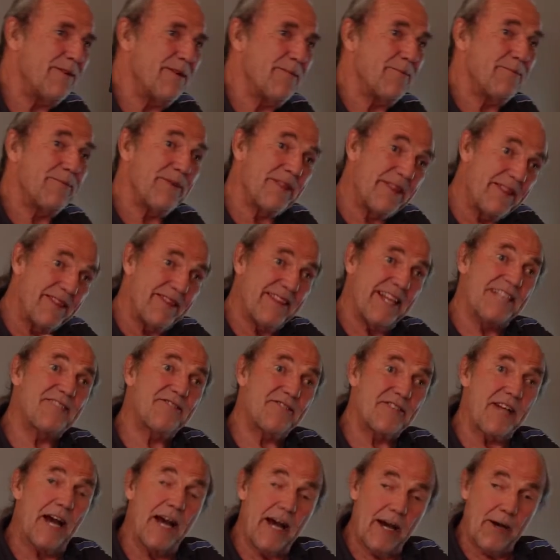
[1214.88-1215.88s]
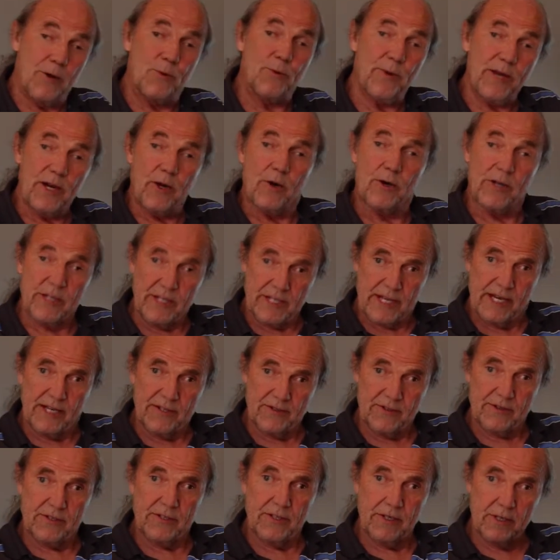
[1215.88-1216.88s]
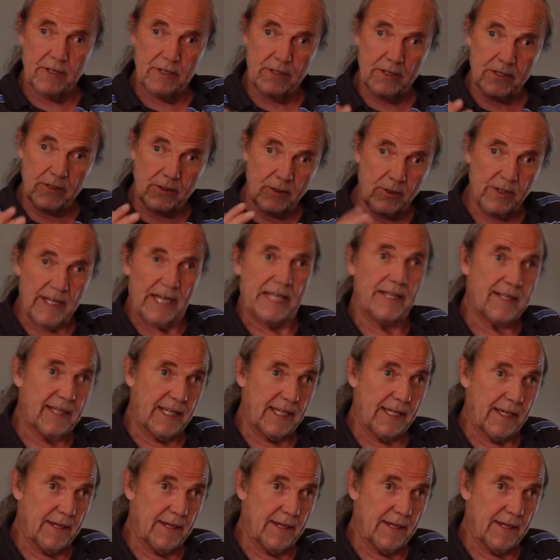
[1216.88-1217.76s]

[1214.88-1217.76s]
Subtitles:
But that's how we organize collecting.